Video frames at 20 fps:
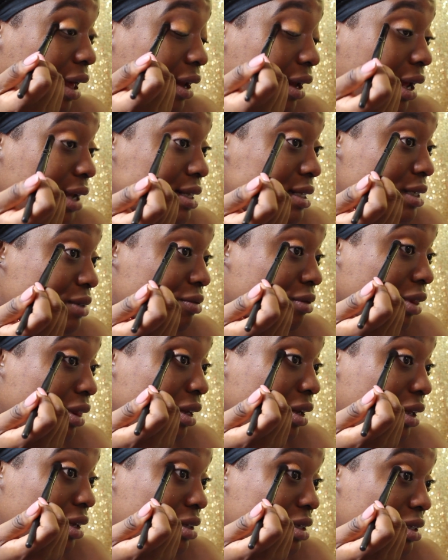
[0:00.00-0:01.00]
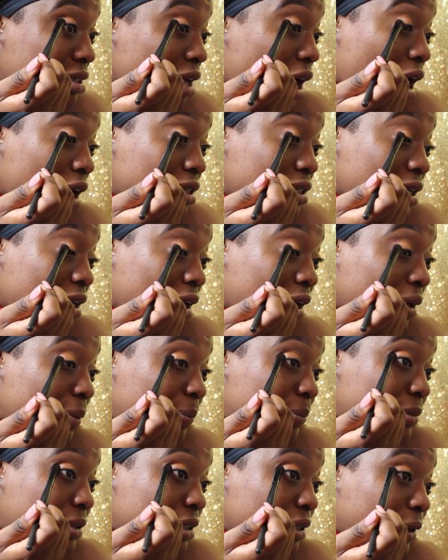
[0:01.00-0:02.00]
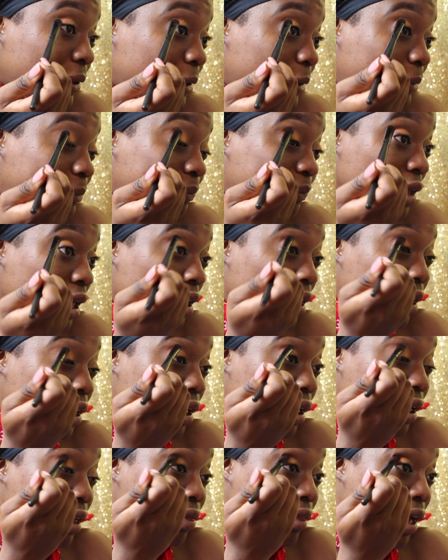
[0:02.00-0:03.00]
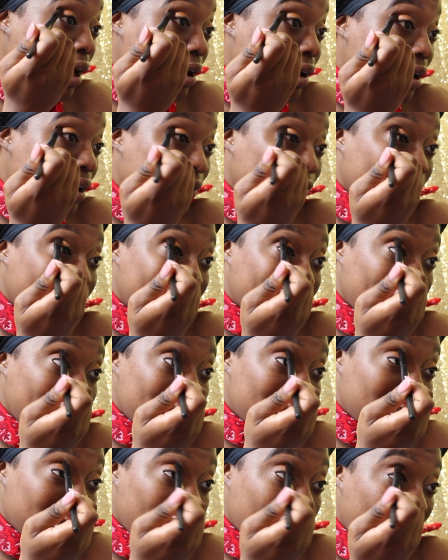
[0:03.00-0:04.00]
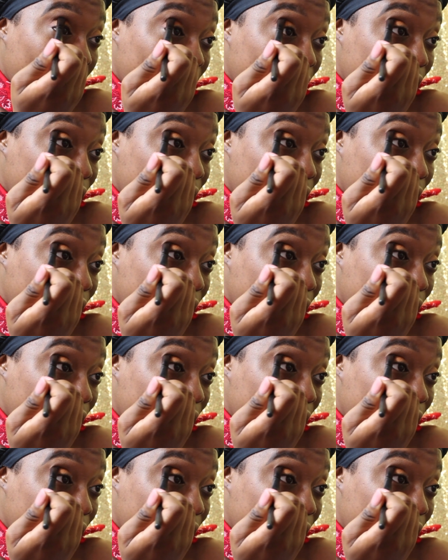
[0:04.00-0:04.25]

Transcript: and I just really need to talk to him. So in that conversation, I